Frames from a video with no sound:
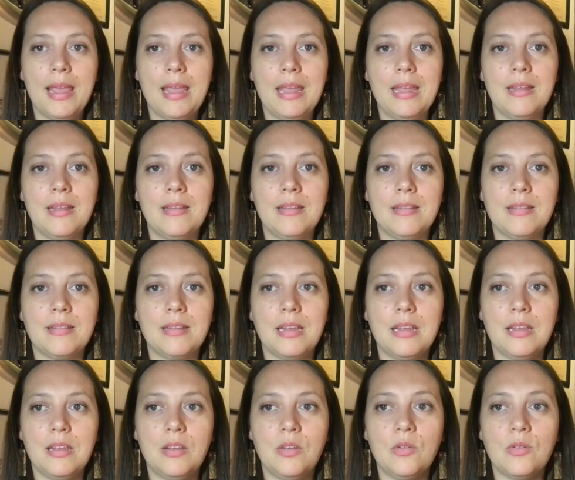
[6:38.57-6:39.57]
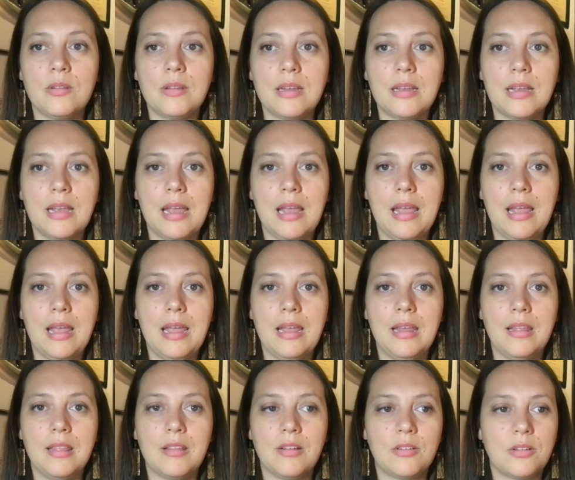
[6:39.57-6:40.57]
is using
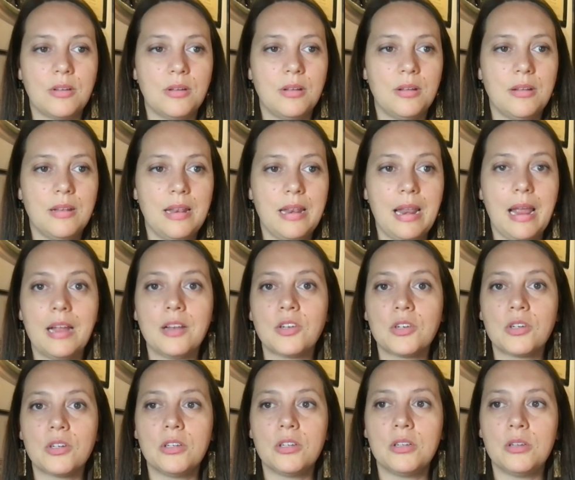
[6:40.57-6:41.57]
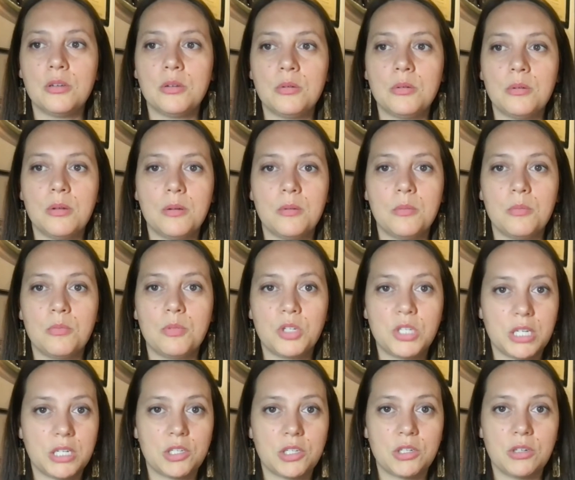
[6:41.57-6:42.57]
there's a natural
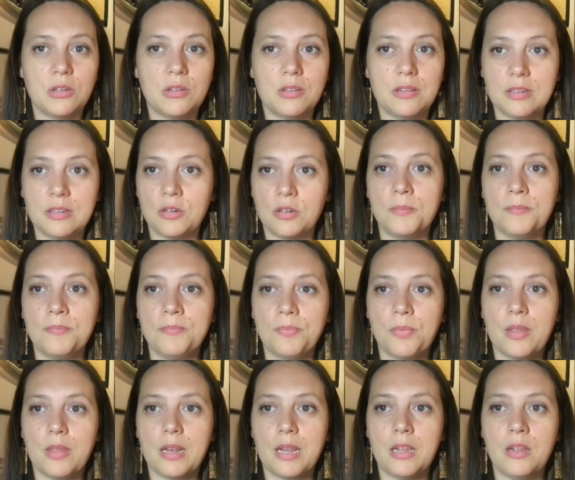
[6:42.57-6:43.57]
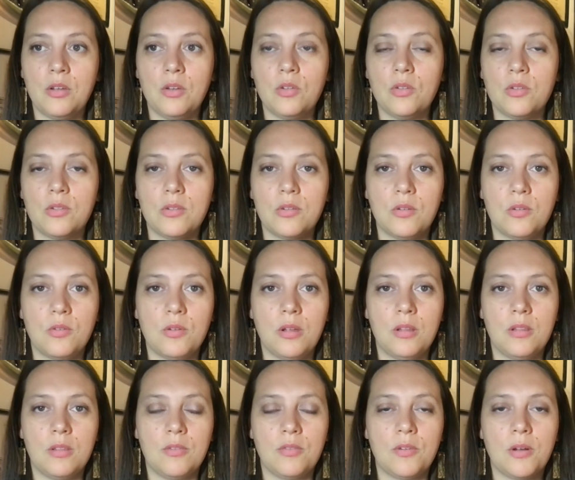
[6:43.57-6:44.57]
progesterone serum that I use.
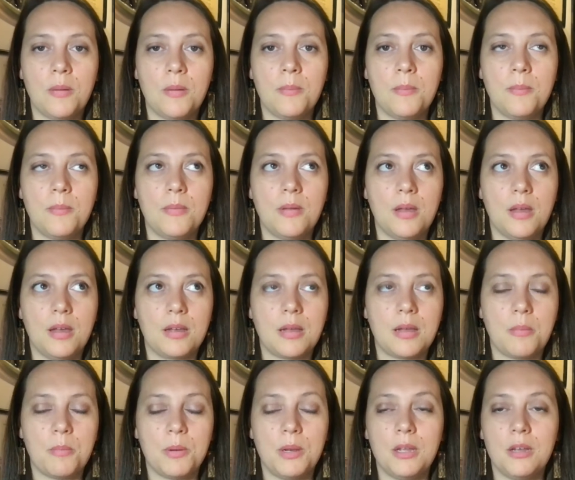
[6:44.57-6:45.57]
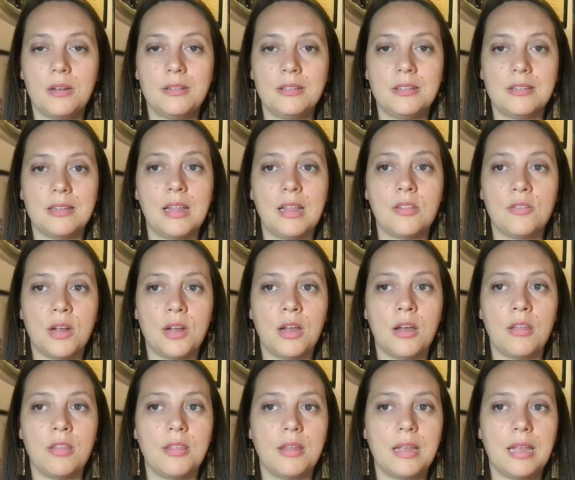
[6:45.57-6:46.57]
It's from a company called Designs for
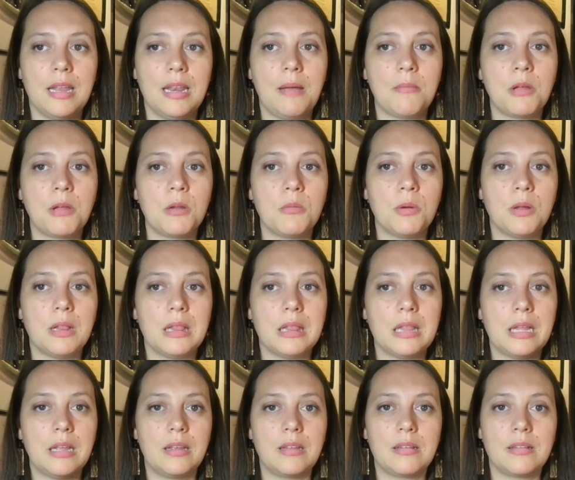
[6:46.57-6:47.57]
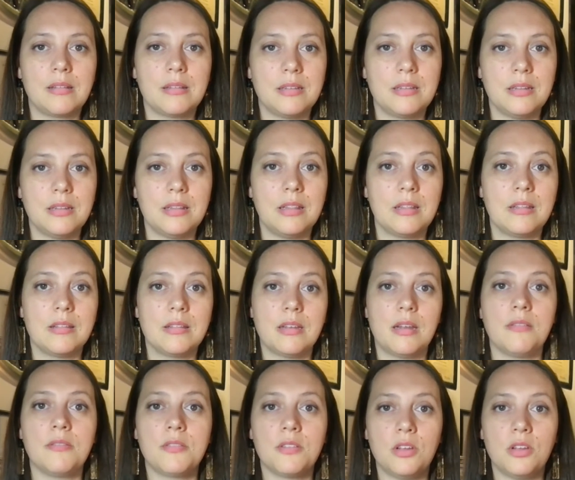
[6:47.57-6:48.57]
Health. Again, I'm going to put links to this
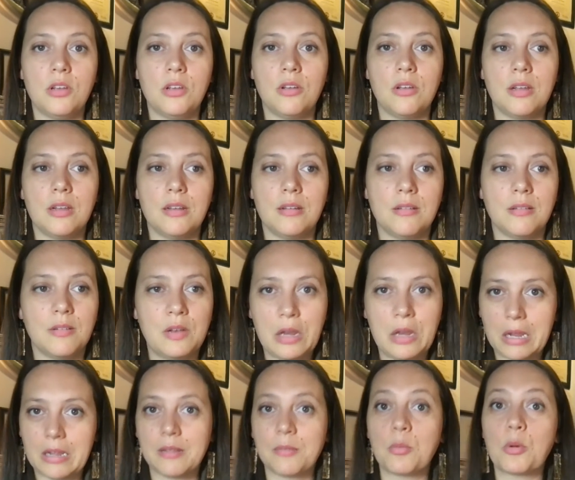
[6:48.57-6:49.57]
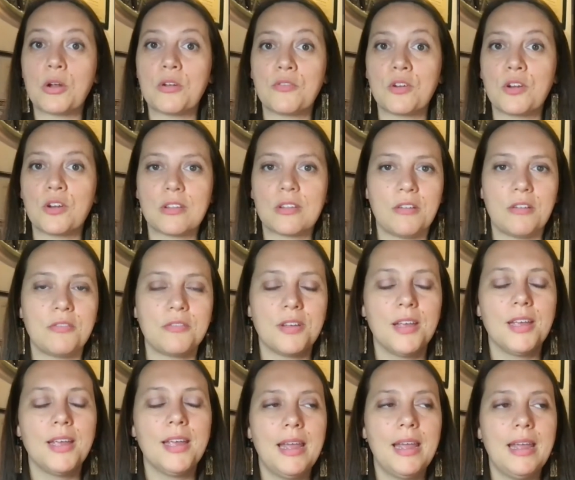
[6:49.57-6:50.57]
stuff so you can explore it for yourself
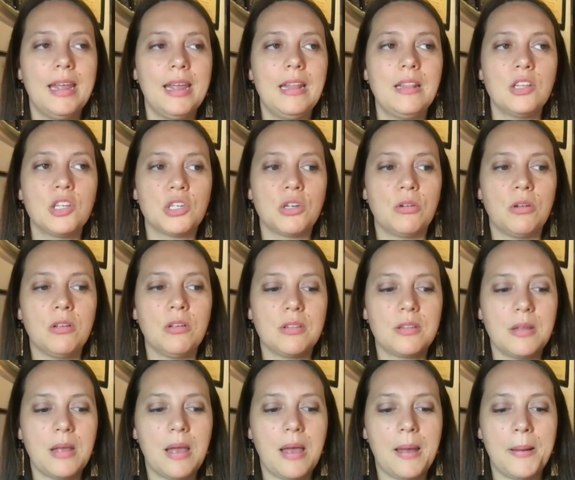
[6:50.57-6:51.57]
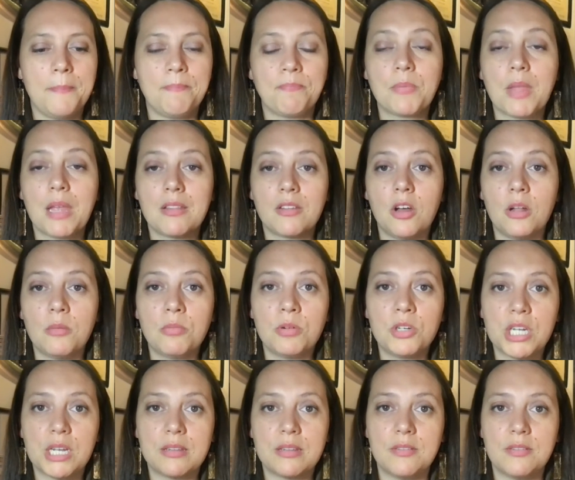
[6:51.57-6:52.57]
in the show notes. It's called
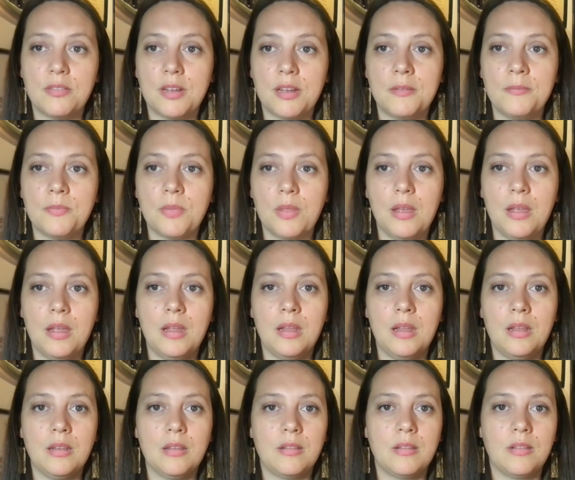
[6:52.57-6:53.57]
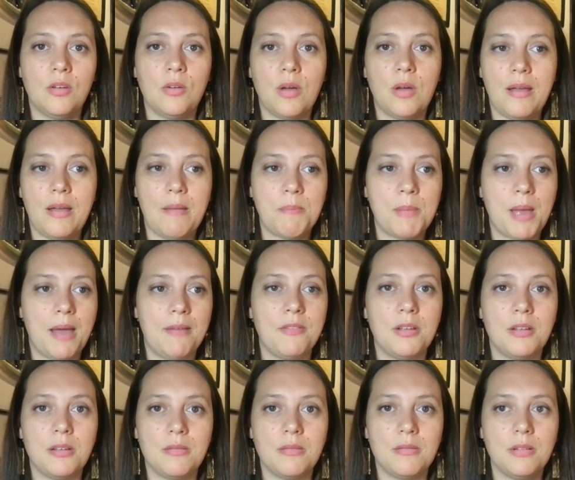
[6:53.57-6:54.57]
Progestavel. And so I'm
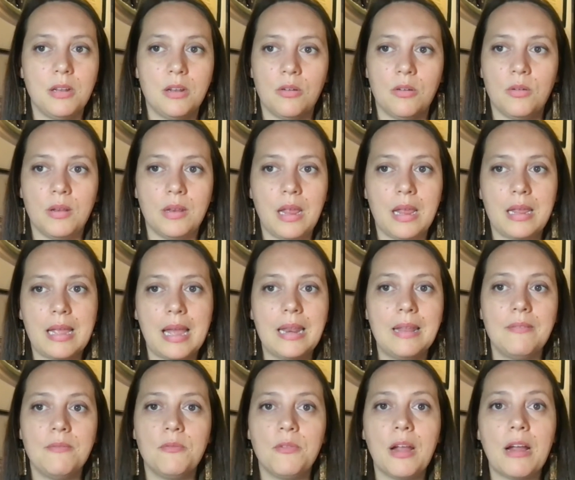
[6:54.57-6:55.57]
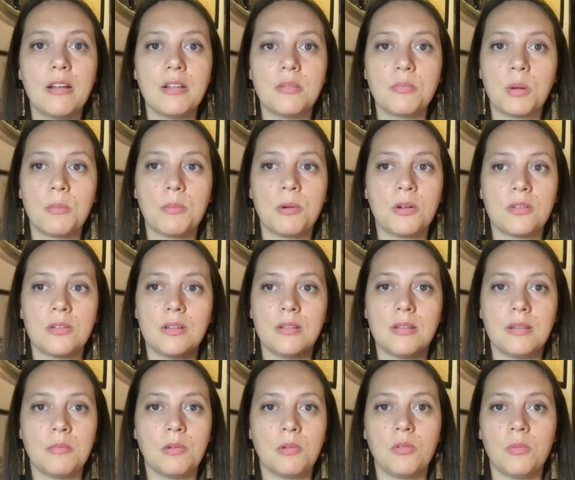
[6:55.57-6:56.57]
having, it kind of varies per person.
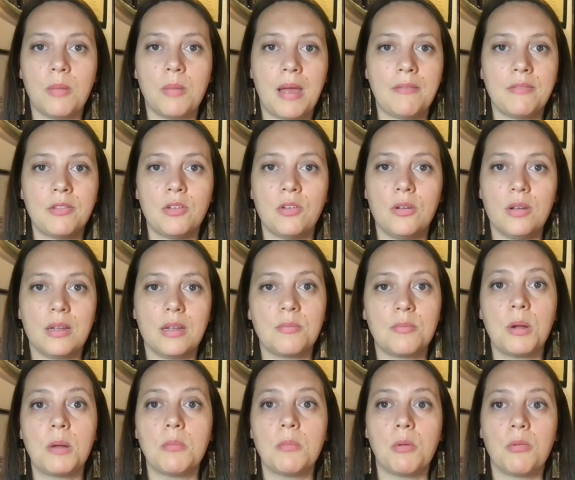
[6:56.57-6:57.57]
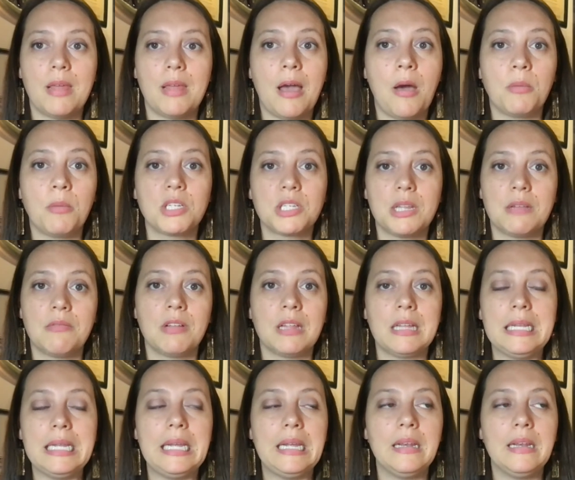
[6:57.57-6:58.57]
Some of them have to experiment with how much they
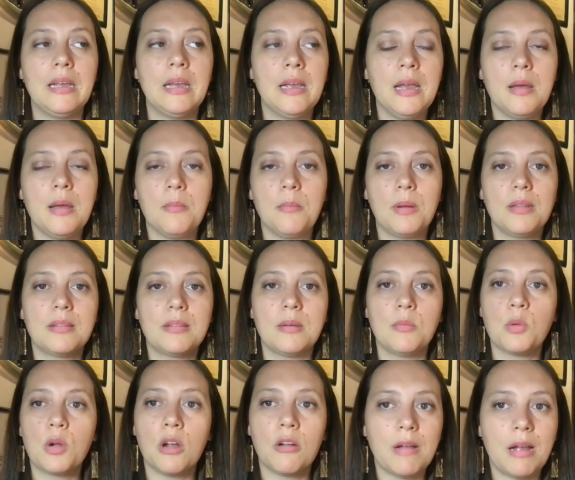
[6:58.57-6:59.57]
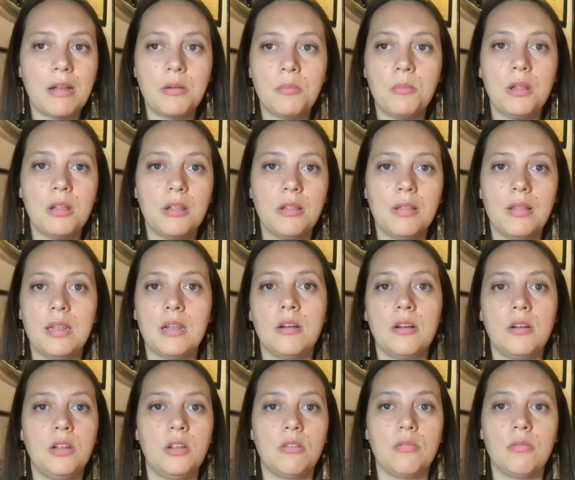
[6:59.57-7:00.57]
really need, but somewhere around a
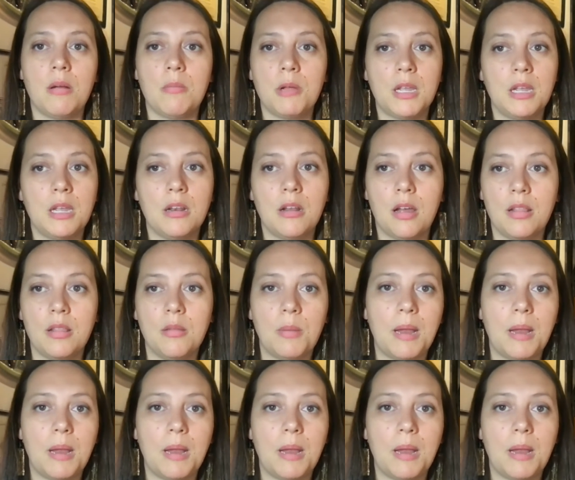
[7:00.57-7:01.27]
milliliter, you're rubbing it on the